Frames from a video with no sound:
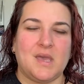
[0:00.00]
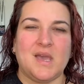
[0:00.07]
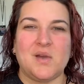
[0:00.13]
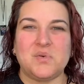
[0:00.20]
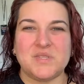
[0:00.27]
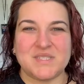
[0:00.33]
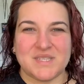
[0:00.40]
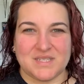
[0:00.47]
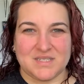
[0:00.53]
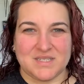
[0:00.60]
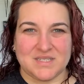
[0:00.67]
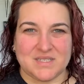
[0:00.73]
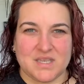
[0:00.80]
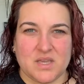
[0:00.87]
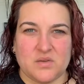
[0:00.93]
I wouldn't say a
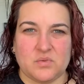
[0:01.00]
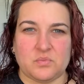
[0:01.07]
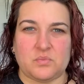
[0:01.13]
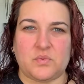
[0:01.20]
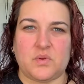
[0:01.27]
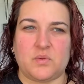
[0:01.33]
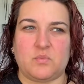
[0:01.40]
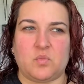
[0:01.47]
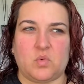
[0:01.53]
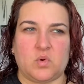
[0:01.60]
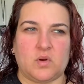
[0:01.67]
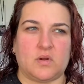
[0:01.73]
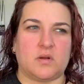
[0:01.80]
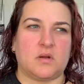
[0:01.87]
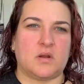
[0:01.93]
discount, but
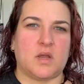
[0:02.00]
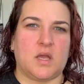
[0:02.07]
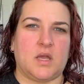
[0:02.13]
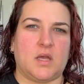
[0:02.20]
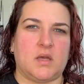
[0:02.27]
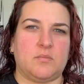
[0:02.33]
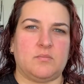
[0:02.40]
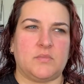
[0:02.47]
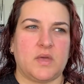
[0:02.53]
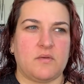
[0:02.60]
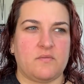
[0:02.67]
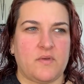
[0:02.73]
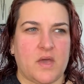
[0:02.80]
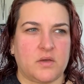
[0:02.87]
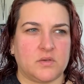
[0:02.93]
more a
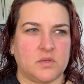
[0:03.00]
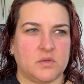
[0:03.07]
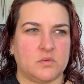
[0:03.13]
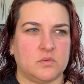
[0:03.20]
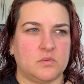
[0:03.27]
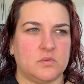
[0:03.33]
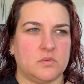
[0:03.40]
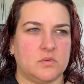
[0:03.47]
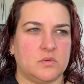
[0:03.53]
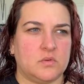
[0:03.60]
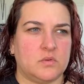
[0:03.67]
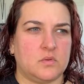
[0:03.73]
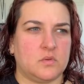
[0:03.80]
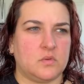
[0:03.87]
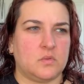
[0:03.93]
value
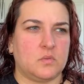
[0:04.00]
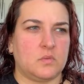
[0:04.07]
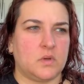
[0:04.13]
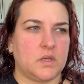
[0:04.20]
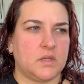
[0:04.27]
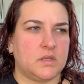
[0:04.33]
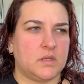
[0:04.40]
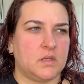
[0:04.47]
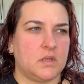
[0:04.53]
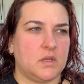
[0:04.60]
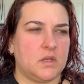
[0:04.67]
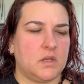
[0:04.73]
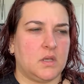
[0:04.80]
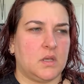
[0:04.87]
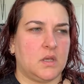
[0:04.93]
one.
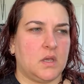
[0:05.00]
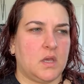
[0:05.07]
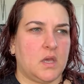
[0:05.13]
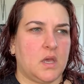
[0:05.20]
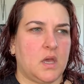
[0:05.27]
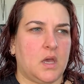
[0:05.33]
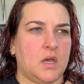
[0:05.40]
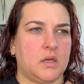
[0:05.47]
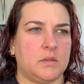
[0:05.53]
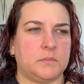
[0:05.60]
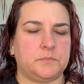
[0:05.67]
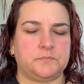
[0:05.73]
I